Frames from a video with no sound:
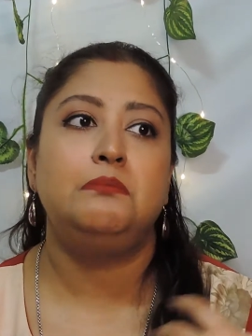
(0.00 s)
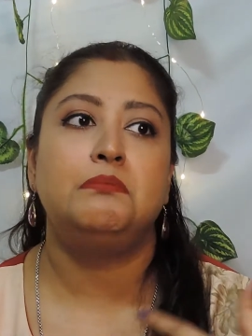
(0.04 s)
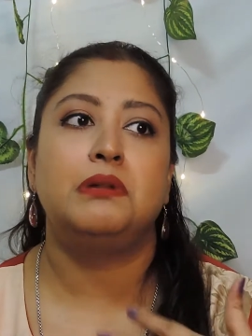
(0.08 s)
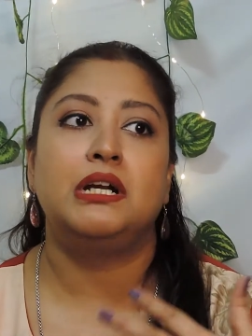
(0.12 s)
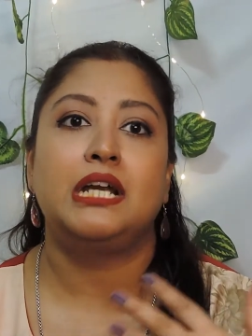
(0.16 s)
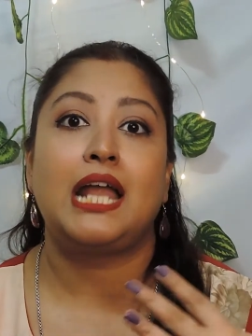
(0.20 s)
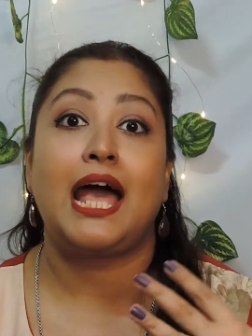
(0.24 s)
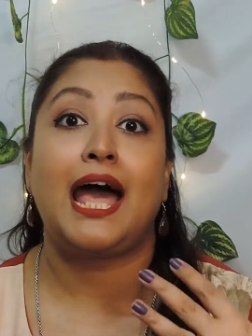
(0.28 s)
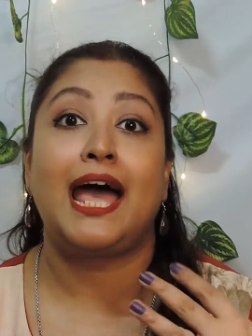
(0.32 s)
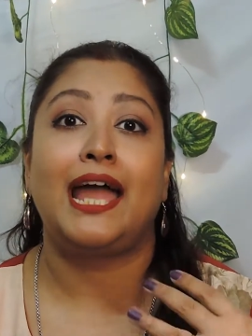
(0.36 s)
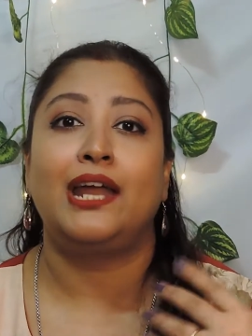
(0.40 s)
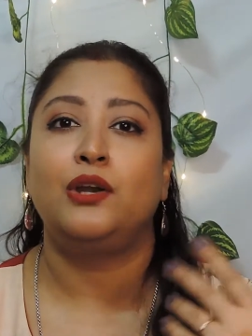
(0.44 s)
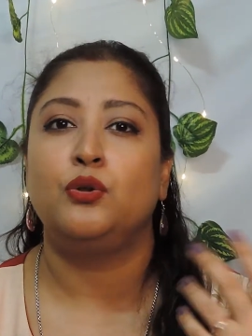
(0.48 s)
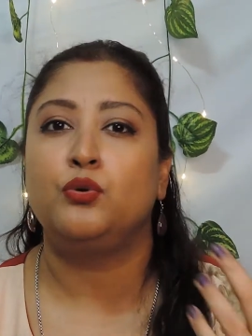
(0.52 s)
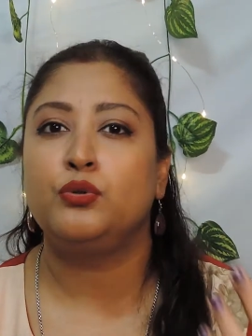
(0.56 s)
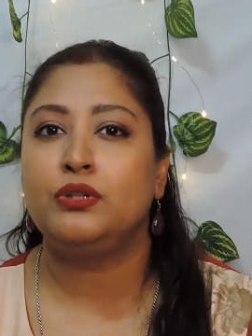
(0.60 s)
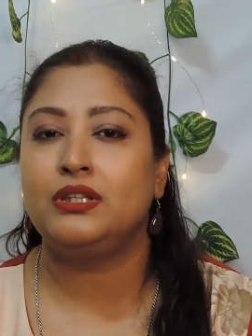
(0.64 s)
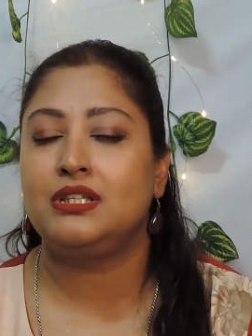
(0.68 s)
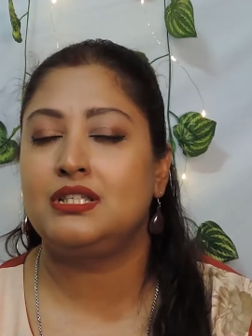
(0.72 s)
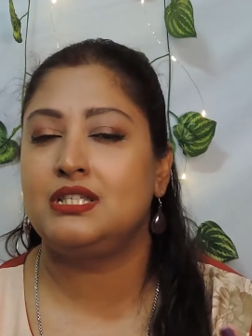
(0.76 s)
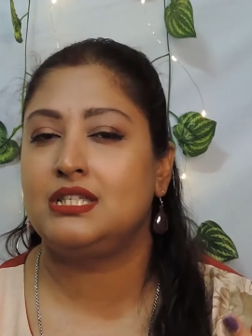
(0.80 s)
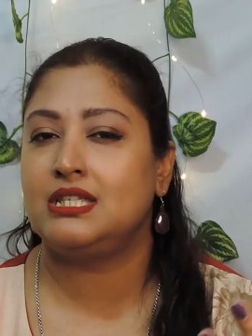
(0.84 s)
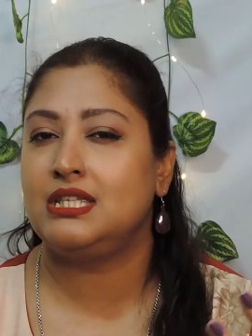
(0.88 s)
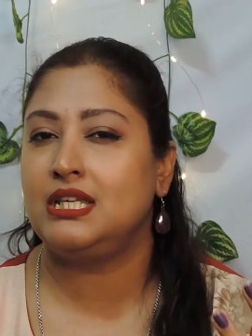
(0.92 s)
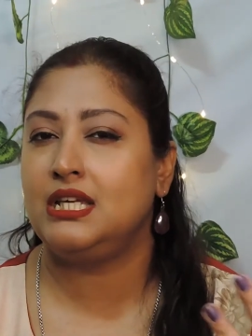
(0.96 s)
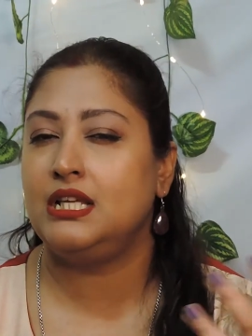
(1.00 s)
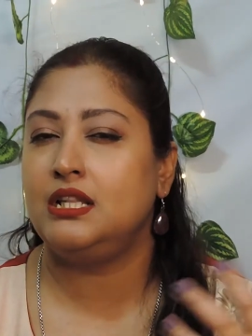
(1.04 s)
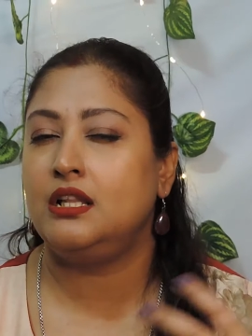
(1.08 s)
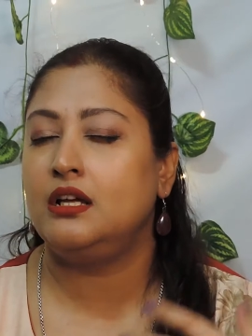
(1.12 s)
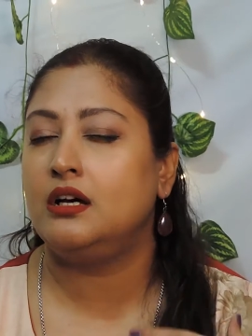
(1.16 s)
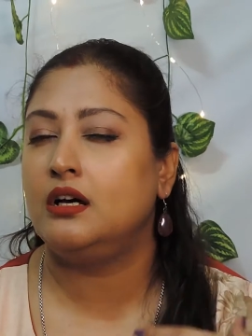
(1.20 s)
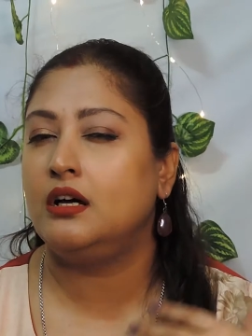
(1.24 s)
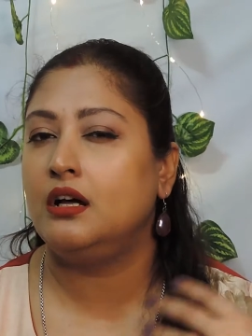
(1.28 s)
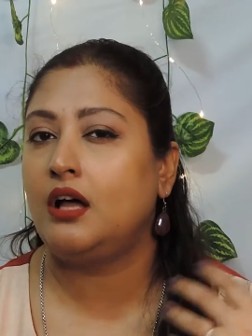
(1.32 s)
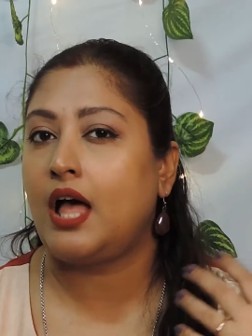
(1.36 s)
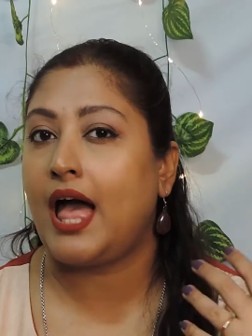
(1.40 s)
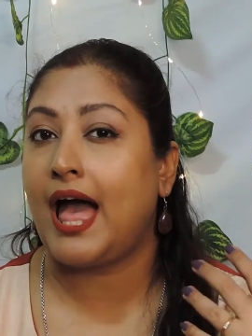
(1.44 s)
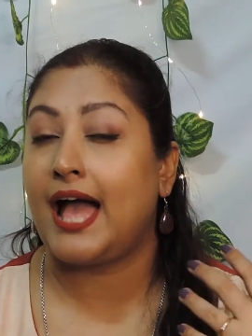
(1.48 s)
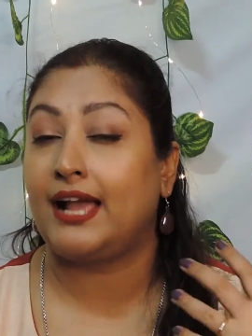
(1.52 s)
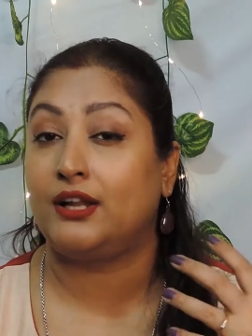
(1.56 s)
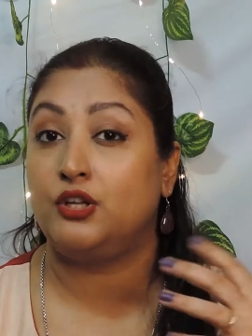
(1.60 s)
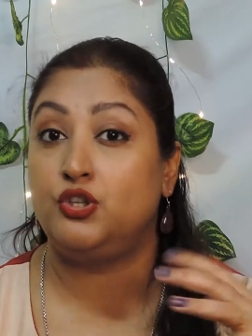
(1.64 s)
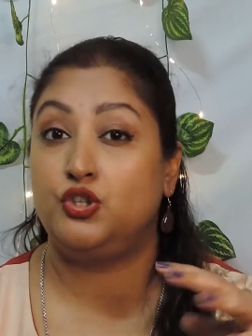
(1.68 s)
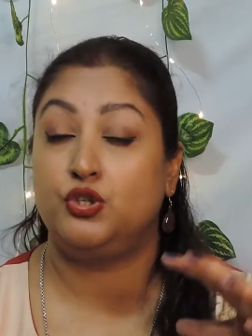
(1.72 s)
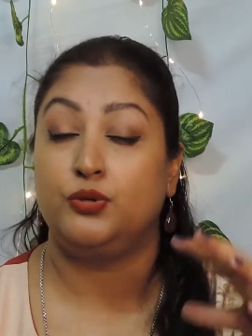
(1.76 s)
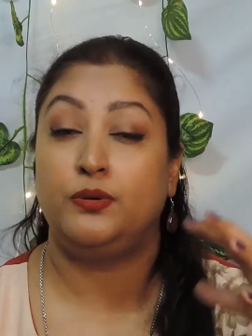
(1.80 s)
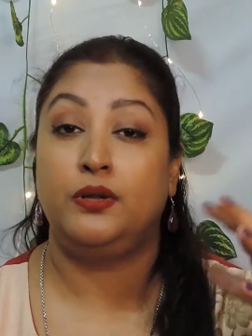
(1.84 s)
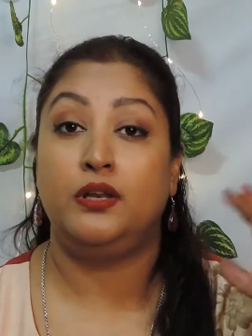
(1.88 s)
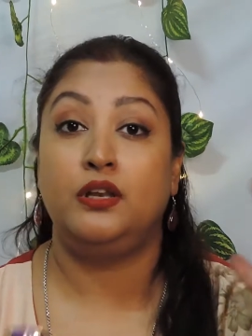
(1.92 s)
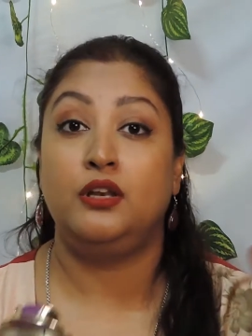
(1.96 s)
but I don't see the
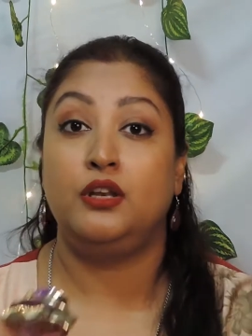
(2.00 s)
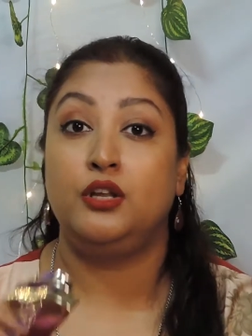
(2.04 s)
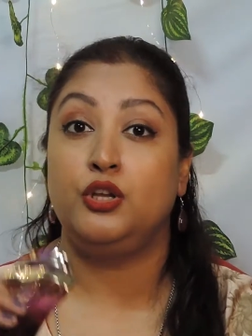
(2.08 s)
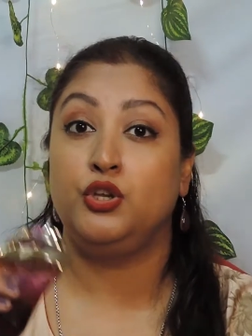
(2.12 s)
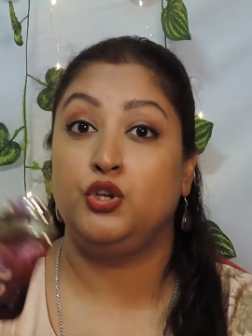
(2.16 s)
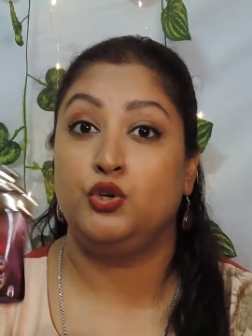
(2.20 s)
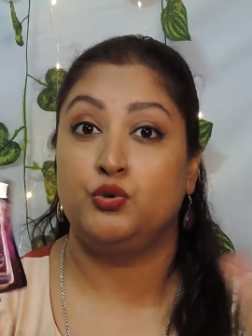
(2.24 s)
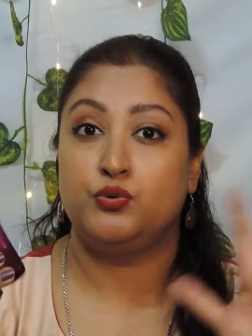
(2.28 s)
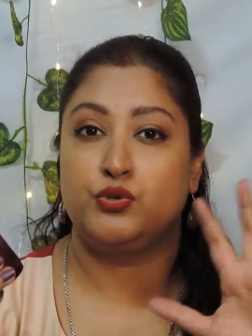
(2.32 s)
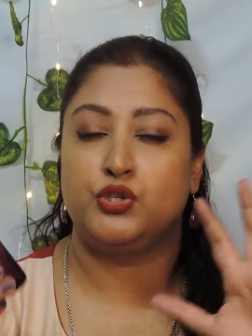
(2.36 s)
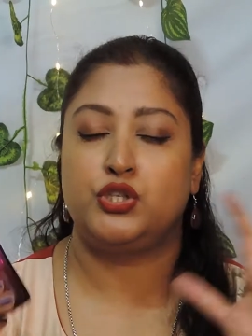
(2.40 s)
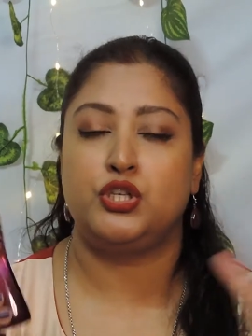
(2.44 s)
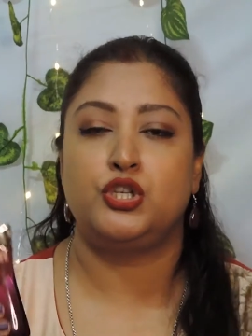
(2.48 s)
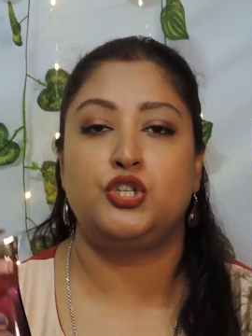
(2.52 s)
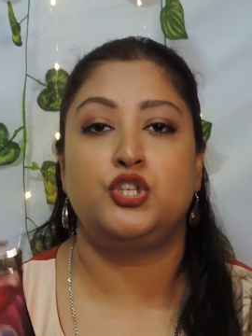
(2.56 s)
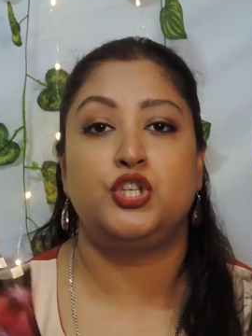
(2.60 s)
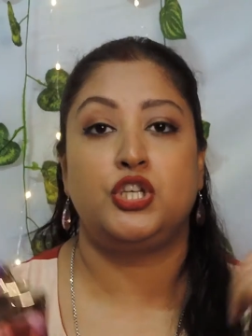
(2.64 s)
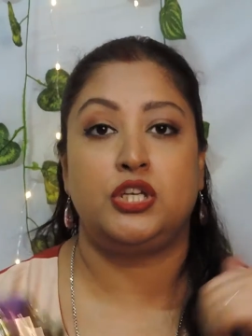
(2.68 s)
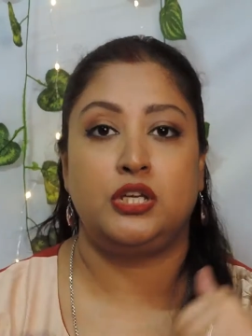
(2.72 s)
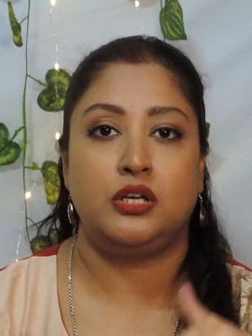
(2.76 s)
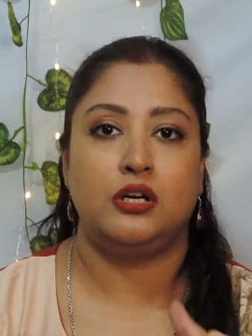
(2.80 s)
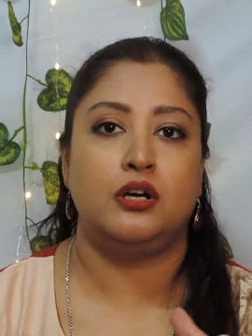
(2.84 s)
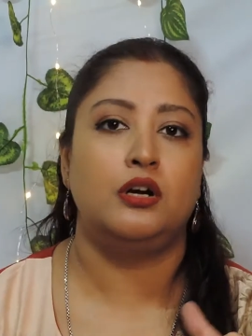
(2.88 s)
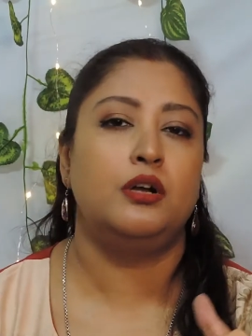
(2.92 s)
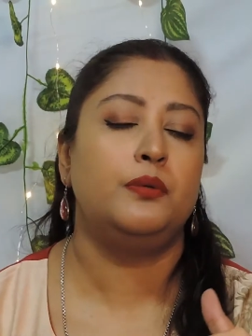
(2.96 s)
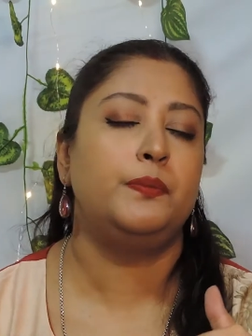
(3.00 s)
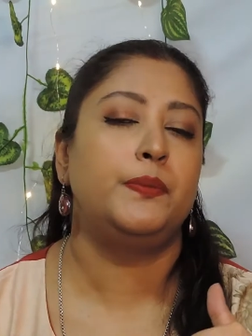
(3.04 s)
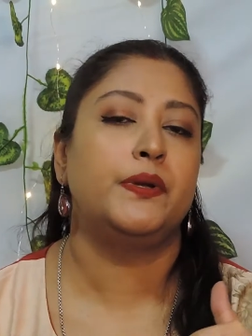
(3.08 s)
actual usage here,